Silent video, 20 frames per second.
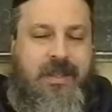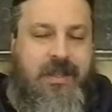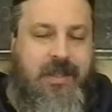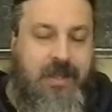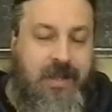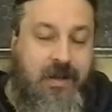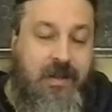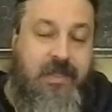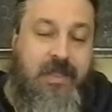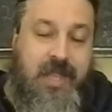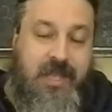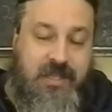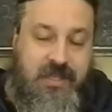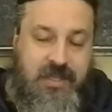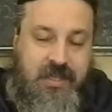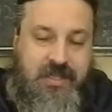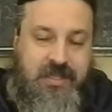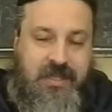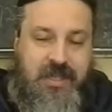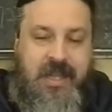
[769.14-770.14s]
and
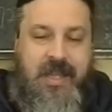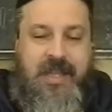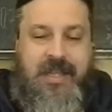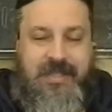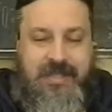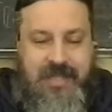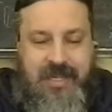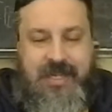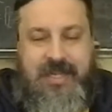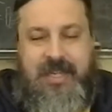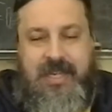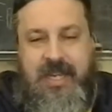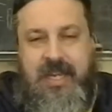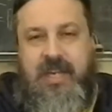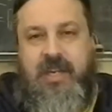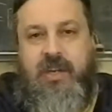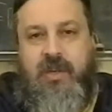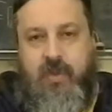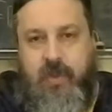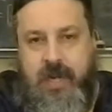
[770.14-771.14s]
that's psyche
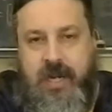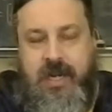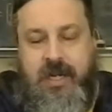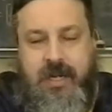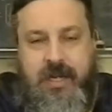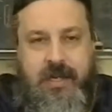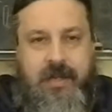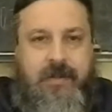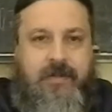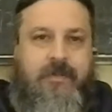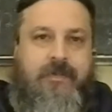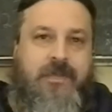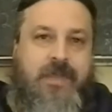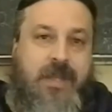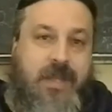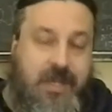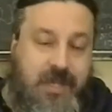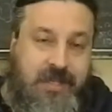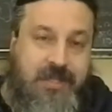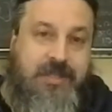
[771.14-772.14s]
in Greek
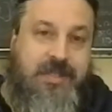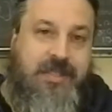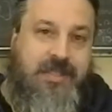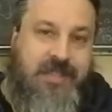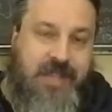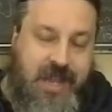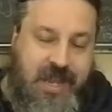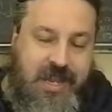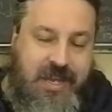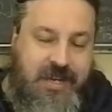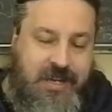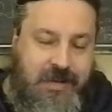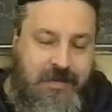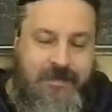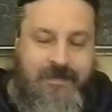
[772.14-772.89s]
is the psych.